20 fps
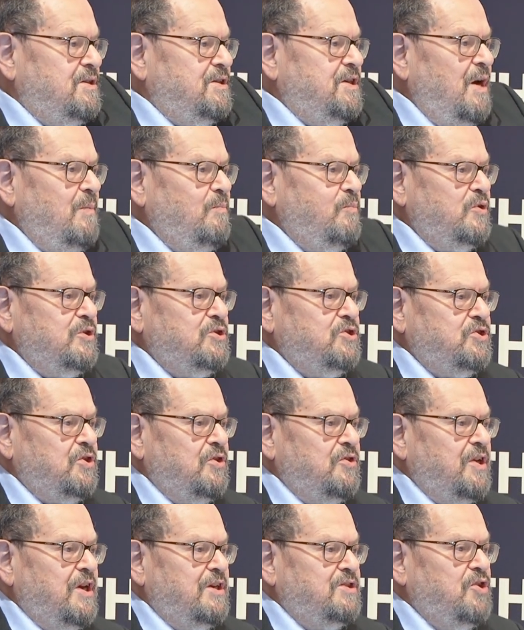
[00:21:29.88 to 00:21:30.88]

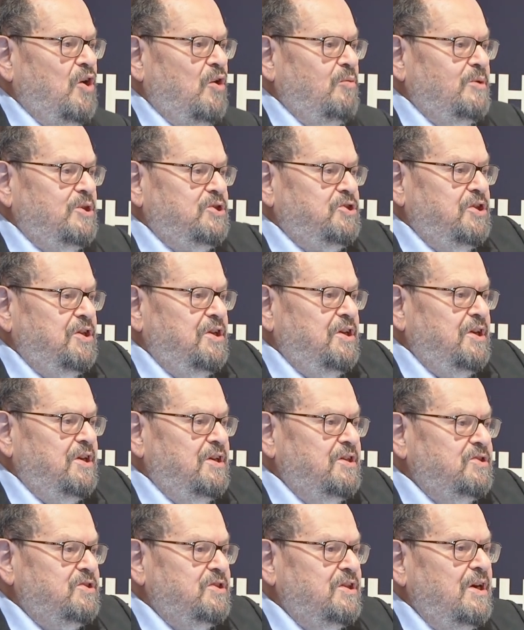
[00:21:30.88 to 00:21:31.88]
temperature that's
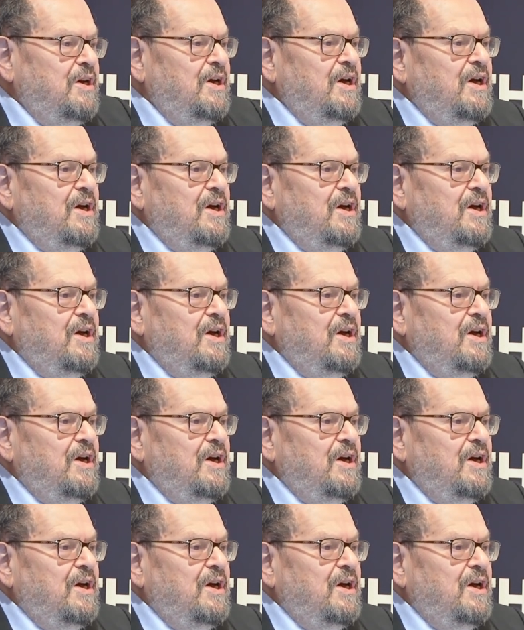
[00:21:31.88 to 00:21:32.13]
homogeneous,